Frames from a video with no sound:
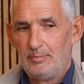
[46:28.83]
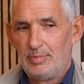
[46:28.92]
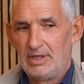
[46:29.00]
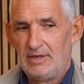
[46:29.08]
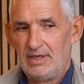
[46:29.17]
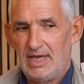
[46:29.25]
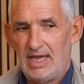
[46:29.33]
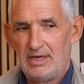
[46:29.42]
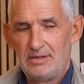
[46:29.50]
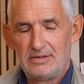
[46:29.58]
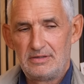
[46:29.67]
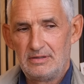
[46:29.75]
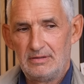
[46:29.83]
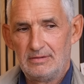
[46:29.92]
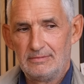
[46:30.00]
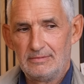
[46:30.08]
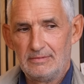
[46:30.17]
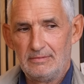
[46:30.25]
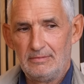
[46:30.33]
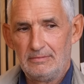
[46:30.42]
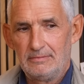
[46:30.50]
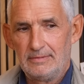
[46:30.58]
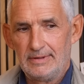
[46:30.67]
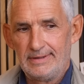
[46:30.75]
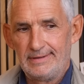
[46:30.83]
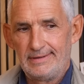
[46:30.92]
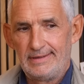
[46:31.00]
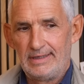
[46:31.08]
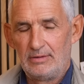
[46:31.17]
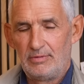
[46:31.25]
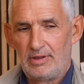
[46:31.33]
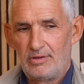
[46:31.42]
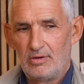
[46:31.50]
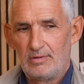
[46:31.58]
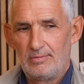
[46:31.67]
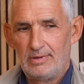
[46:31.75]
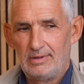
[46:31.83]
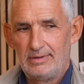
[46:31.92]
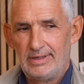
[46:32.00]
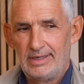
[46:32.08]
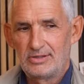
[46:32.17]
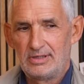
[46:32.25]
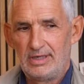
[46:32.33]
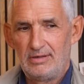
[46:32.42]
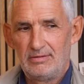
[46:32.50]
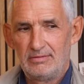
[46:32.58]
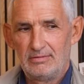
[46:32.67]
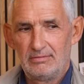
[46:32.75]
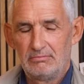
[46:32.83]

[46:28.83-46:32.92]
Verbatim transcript: but in the end, you know, we thought, well, actually,